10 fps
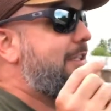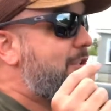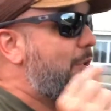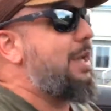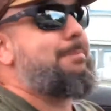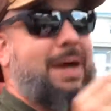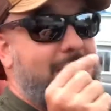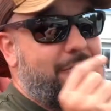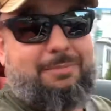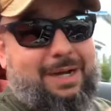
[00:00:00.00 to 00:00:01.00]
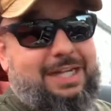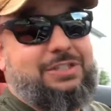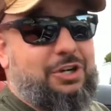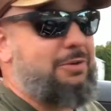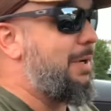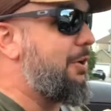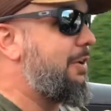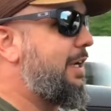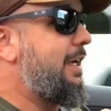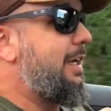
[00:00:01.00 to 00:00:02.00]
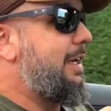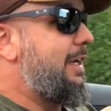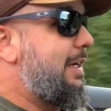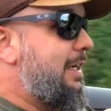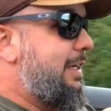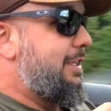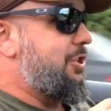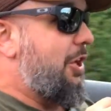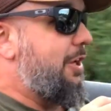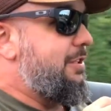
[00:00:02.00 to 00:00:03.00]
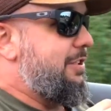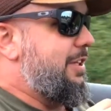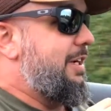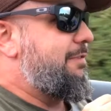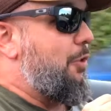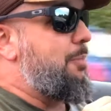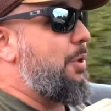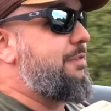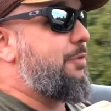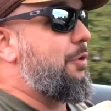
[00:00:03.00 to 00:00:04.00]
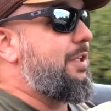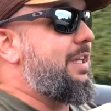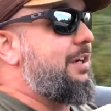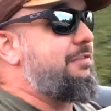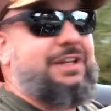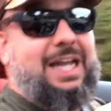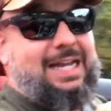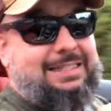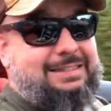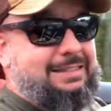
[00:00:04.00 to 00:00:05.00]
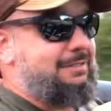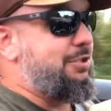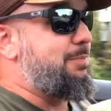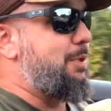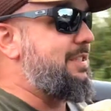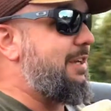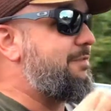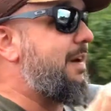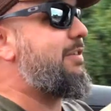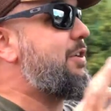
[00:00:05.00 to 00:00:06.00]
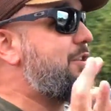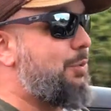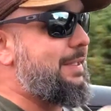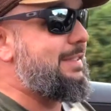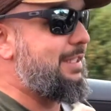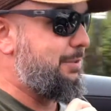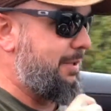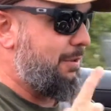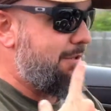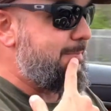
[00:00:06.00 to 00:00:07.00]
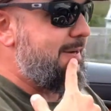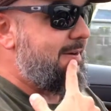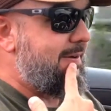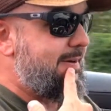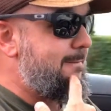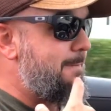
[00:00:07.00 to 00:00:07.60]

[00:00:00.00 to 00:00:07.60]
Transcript: twin power bi-turbo charged 4.4 liter V8, which puts out 523 horsepower,